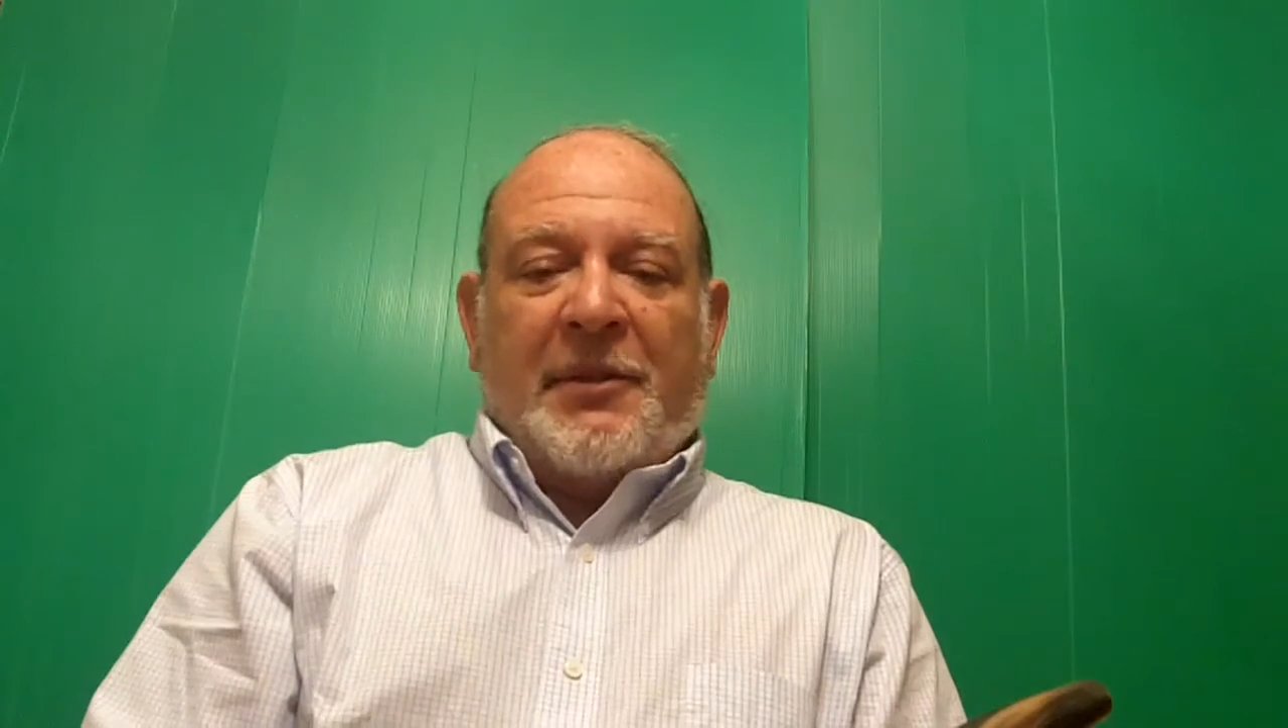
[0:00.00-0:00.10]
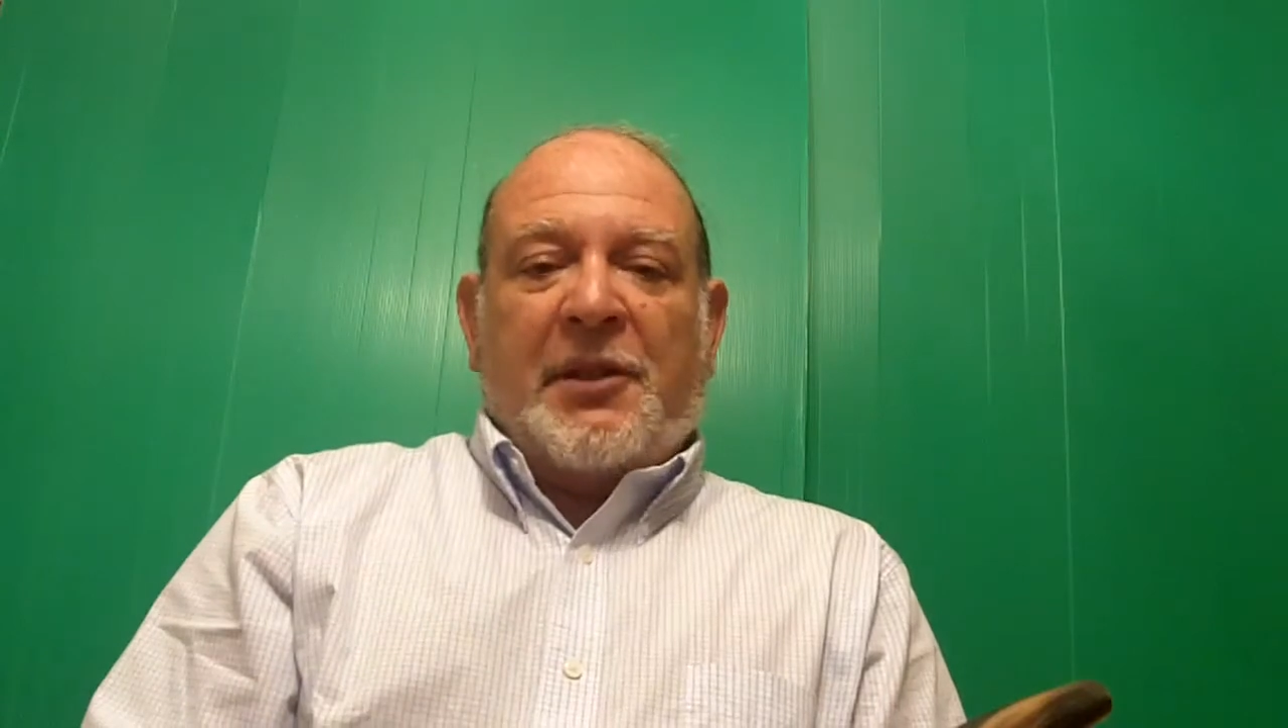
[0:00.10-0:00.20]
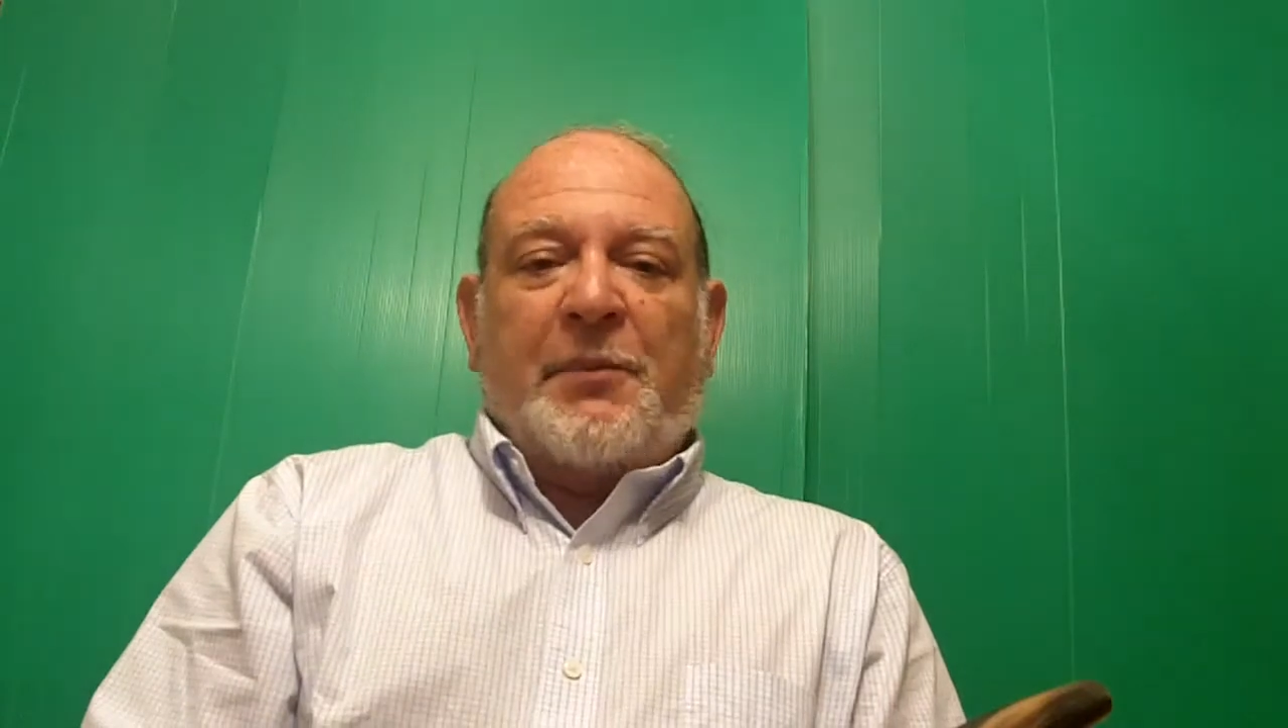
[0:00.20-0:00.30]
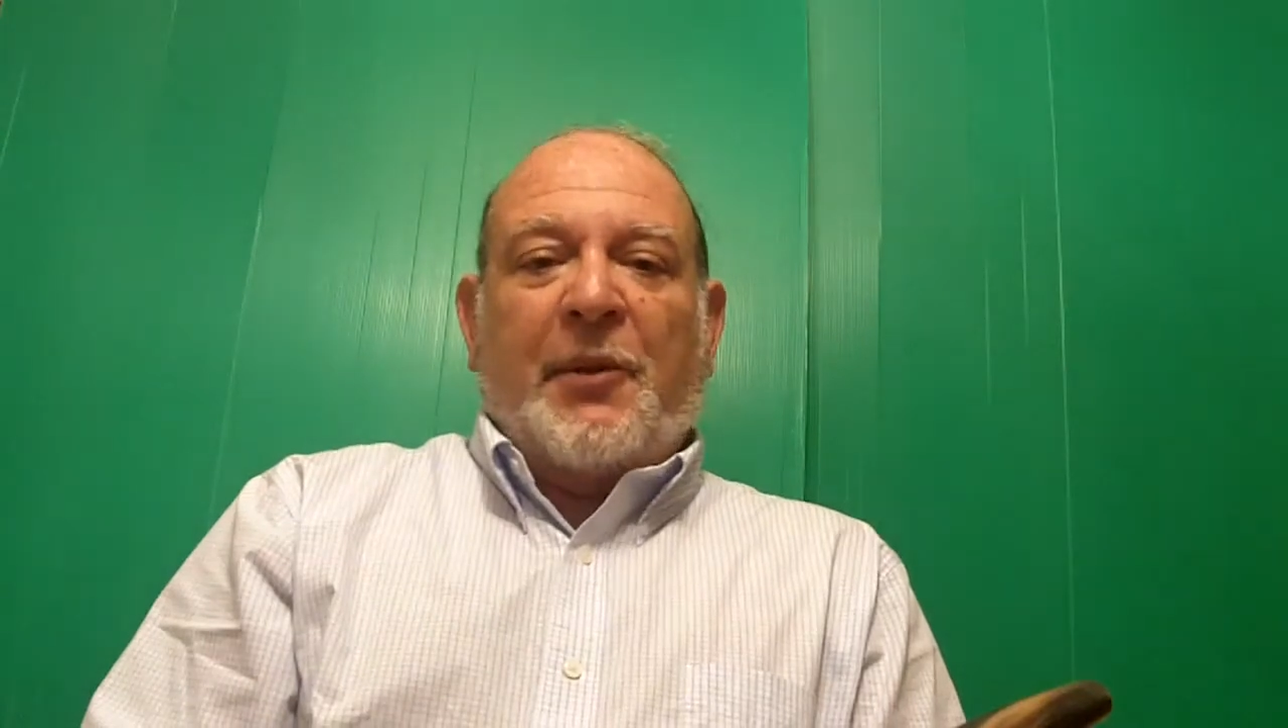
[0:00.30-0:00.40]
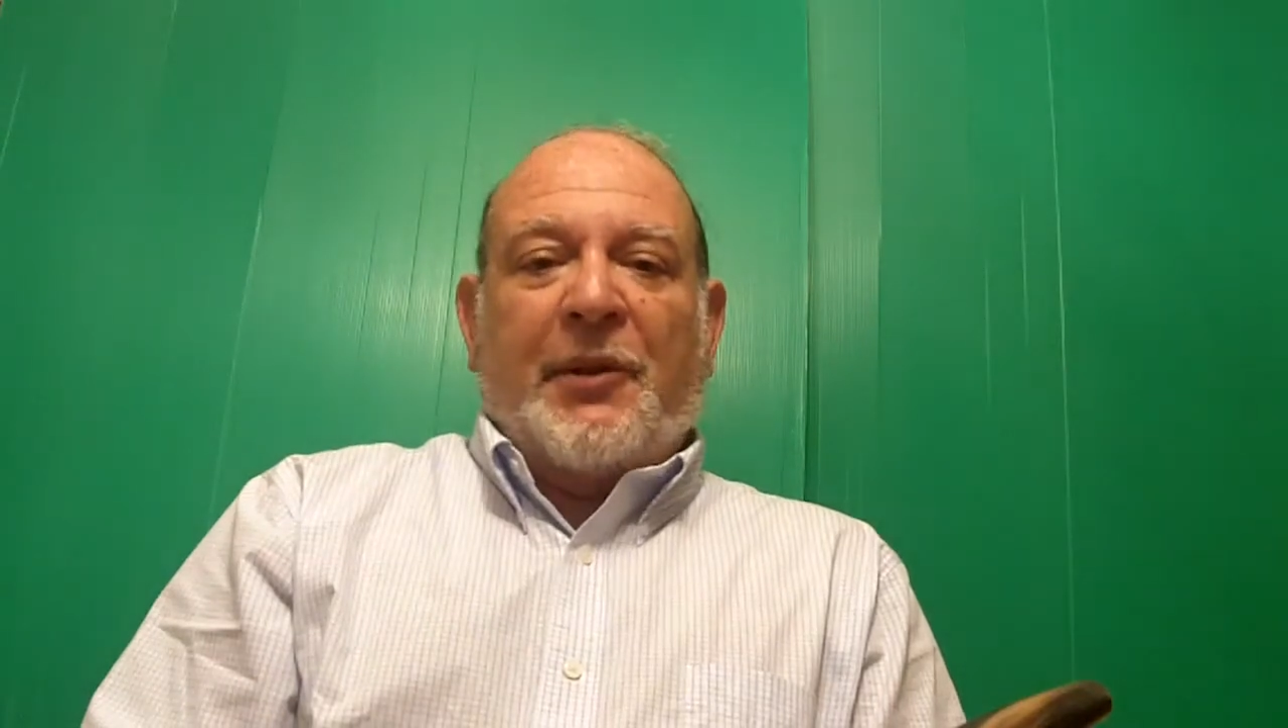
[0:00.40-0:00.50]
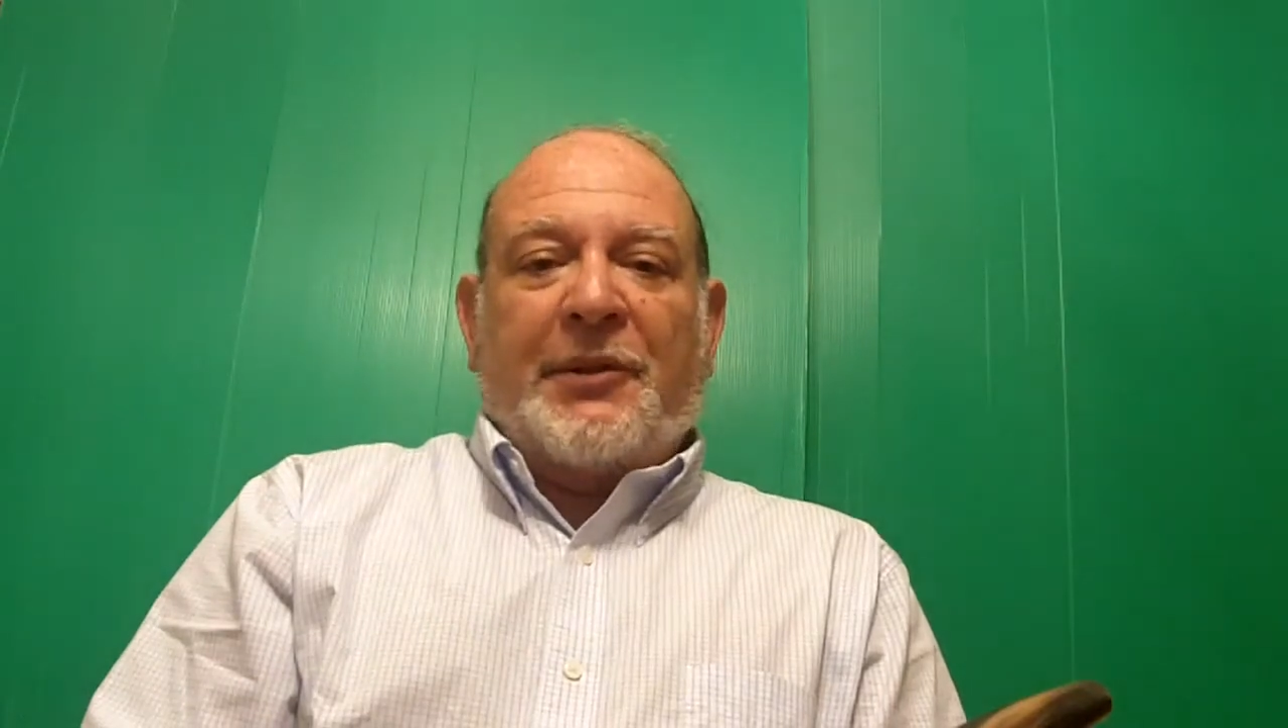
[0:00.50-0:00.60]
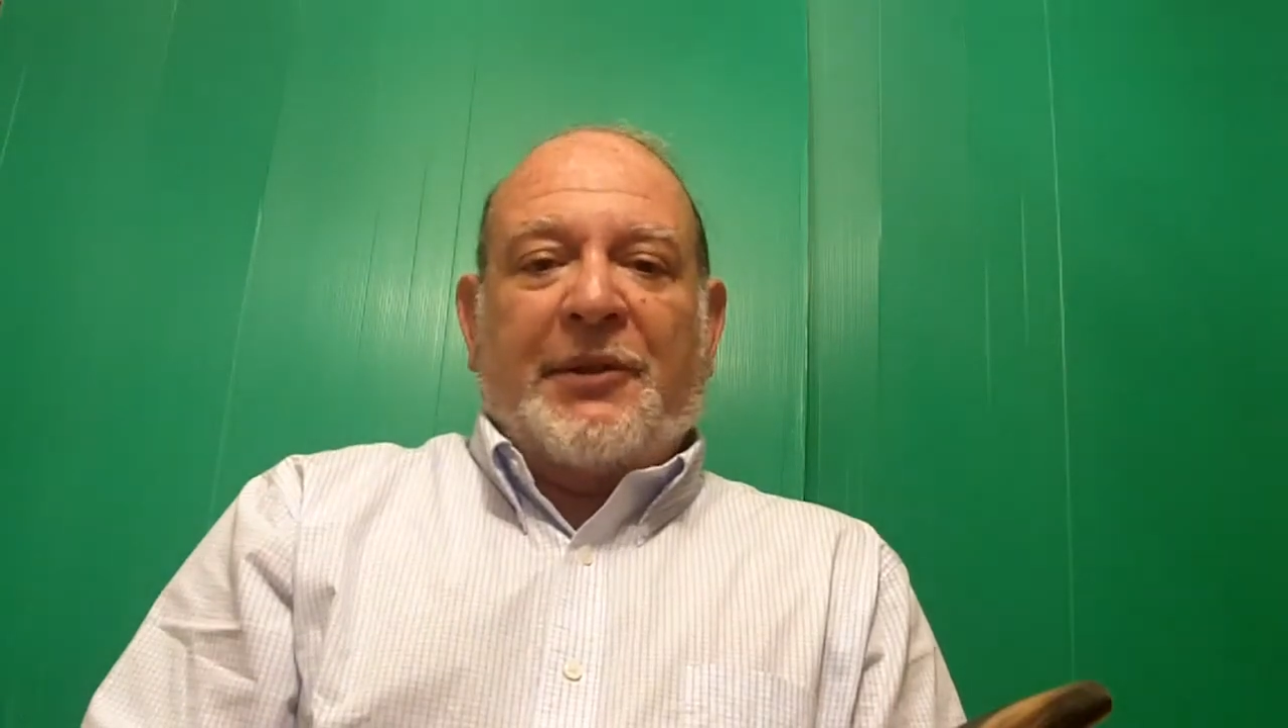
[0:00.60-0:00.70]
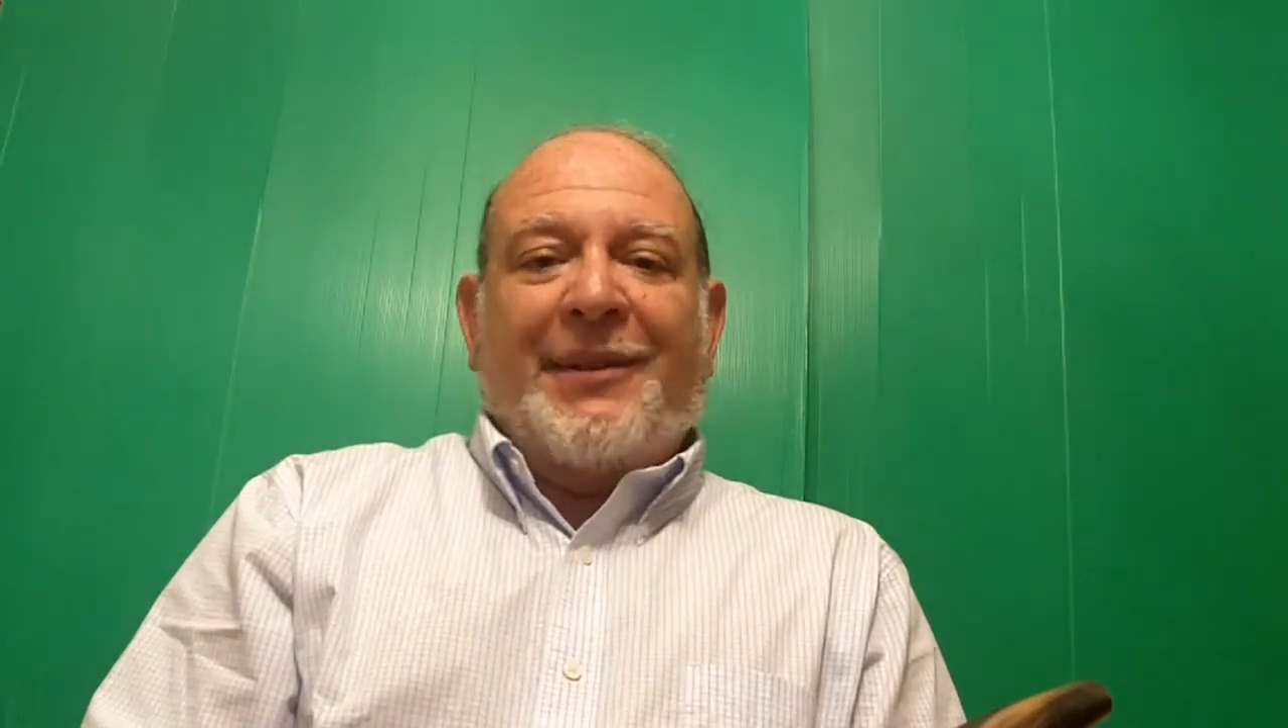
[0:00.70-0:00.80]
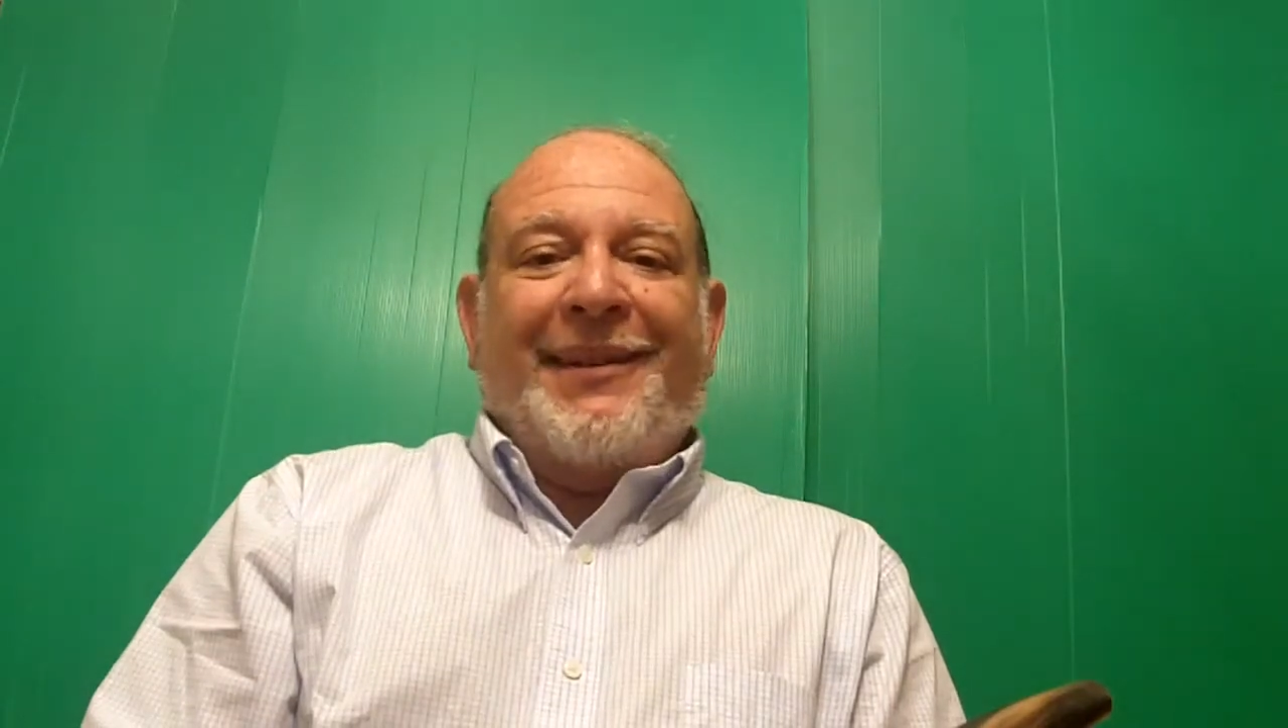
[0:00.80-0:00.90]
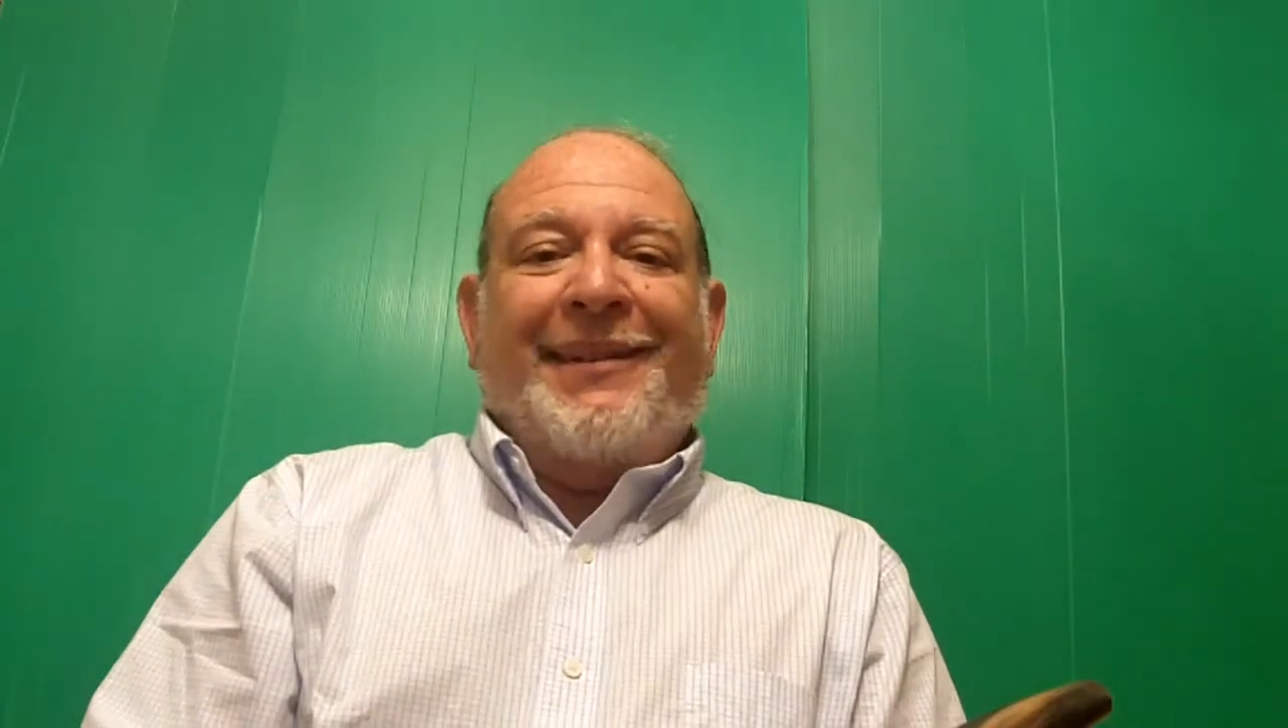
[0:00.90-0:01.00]

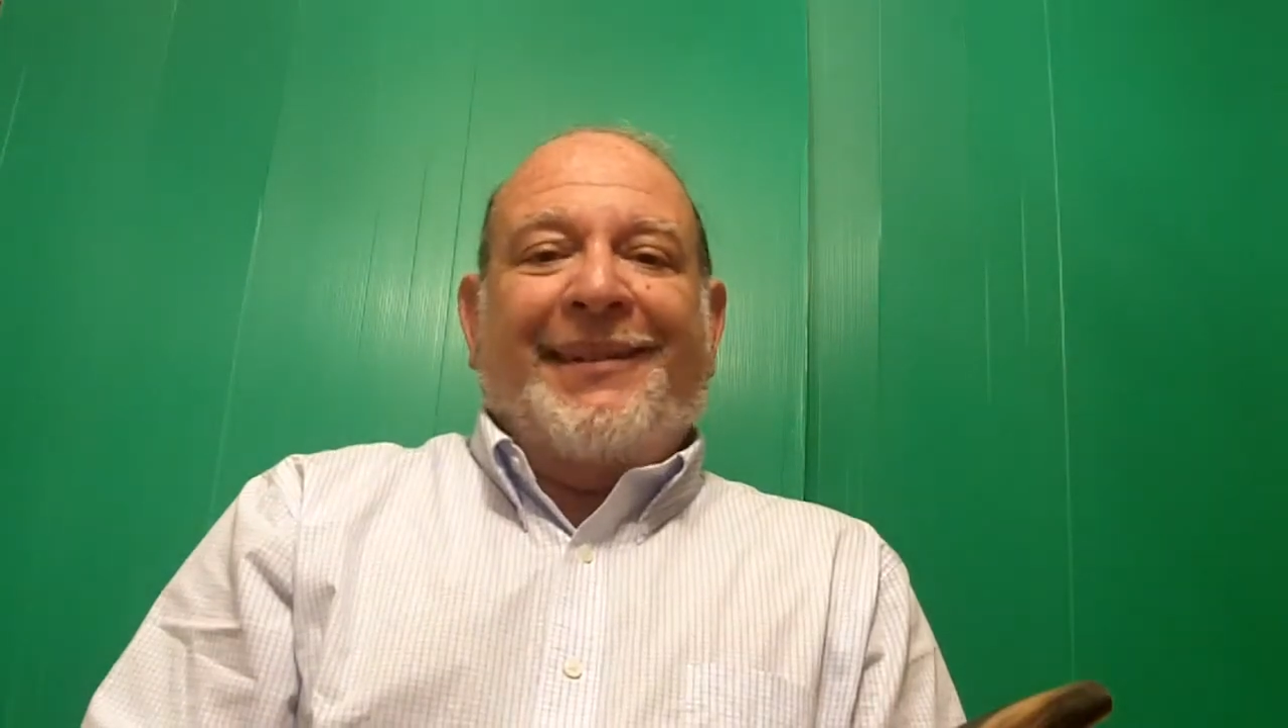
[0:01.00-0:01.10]
dispersed